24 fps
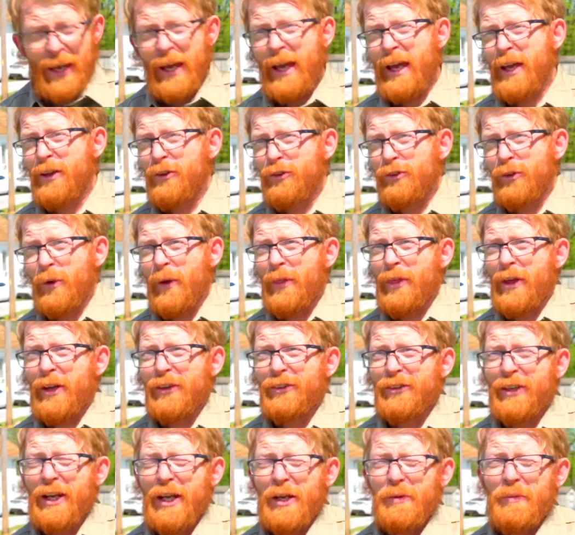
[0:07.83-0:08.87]
And so I thought
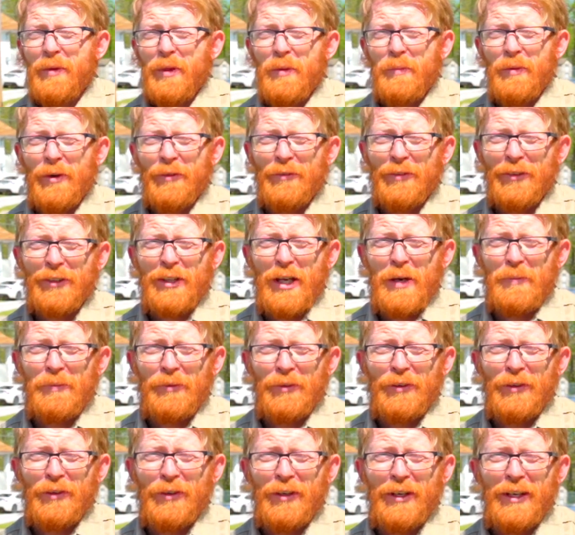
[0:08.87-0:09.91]
today would be the perfect
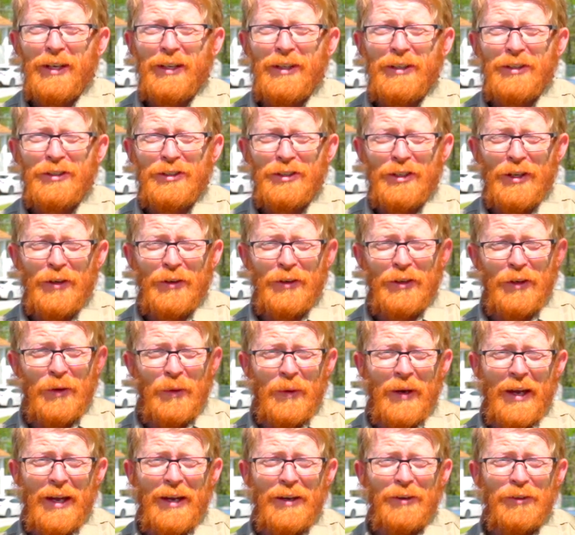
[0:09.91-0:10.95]
opportunity to show you
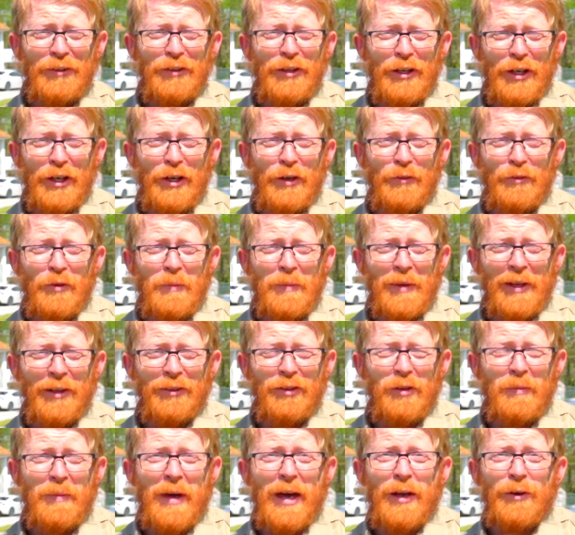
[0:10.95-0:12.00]
how to
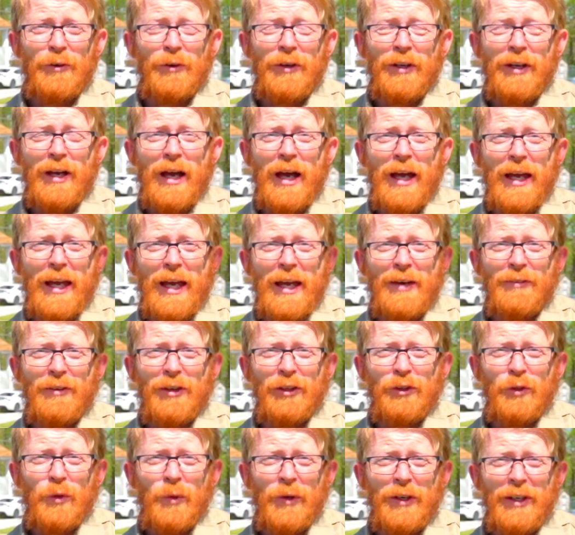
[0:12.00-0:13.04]
replace the battery. I have
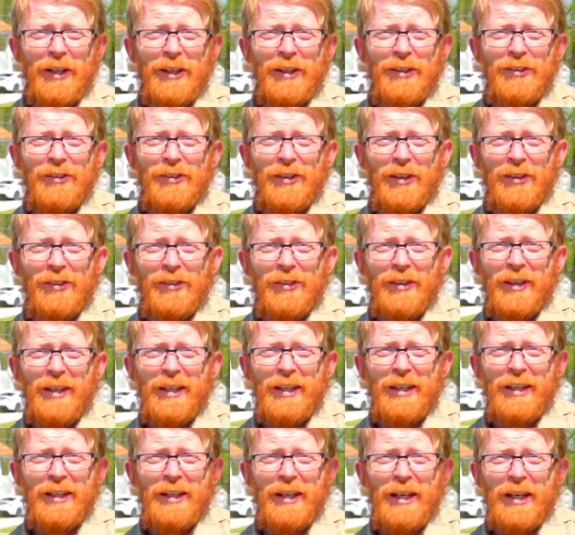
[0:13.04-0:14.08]
a
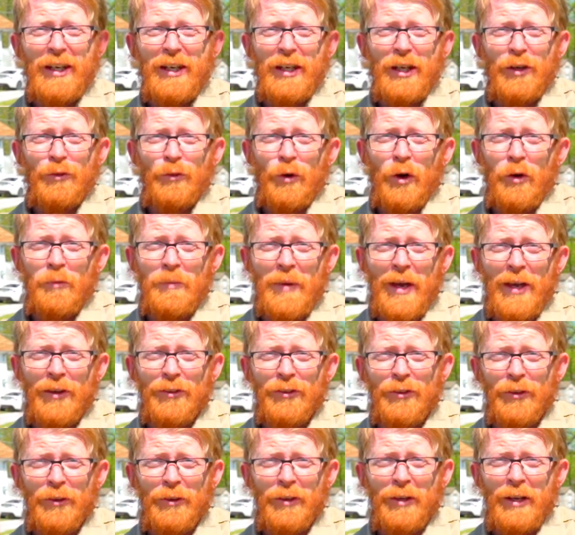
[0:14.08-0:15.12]
2016 Indian
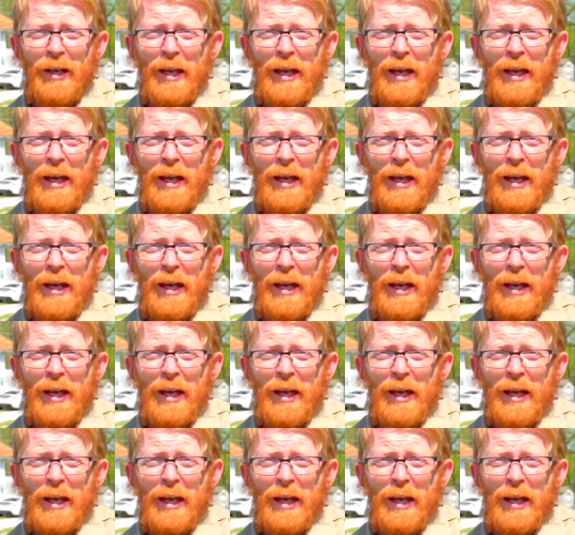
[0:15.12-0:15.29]
Roadmaster,